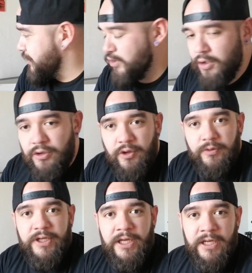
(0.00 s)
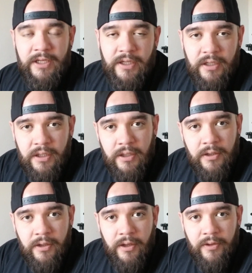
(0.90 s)
So you'll need
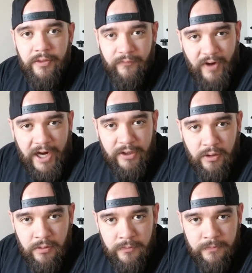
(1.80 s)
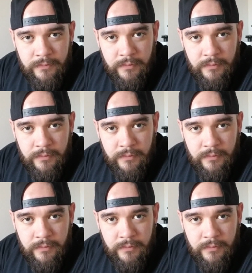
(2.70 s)
the vinyl,